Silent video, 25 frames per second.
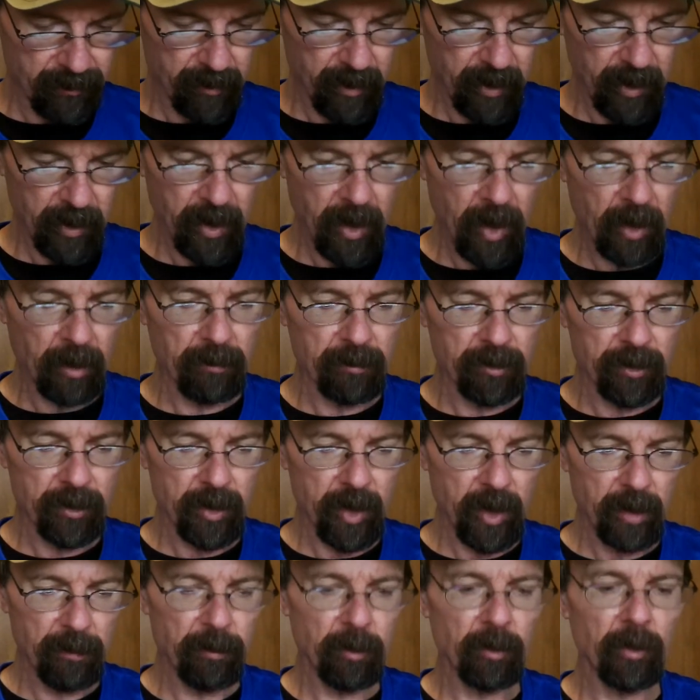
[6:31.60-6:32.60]
they got them
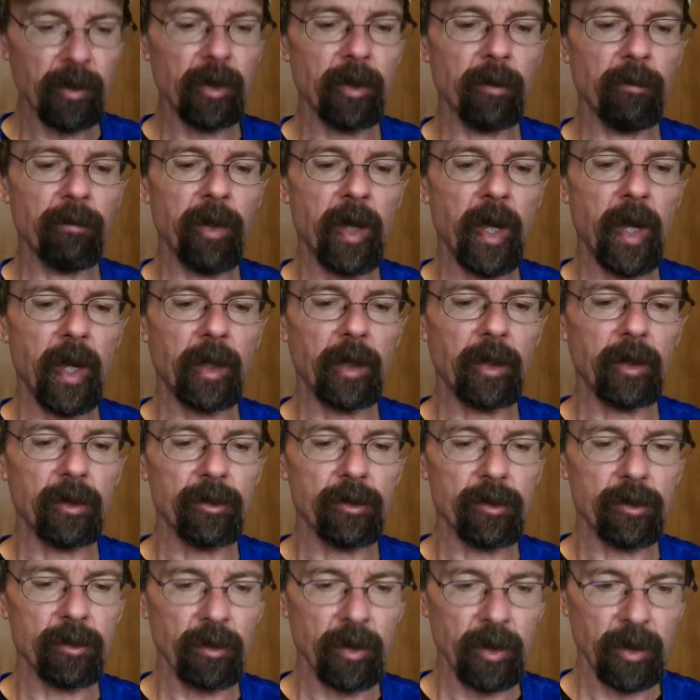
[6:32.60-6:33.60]
stapled in the
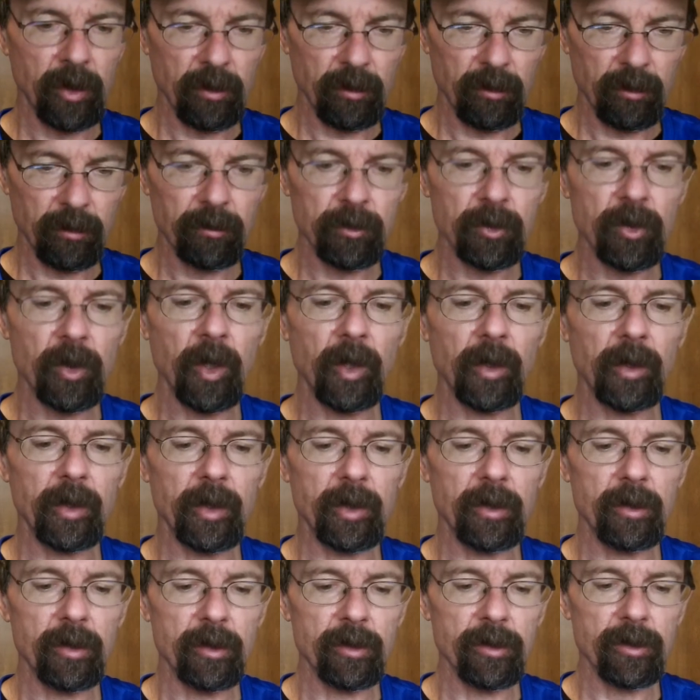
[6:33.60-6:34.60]
package, so I ain't gonna try to
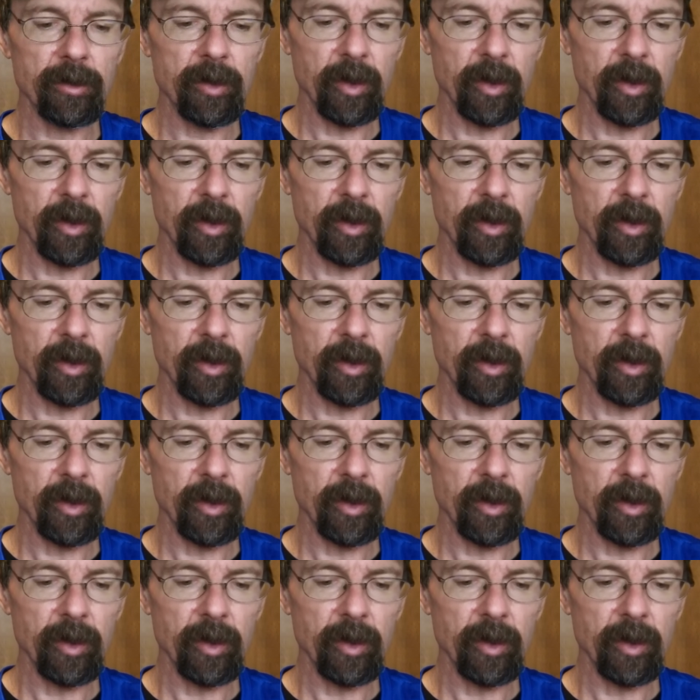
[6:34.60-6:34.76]
get this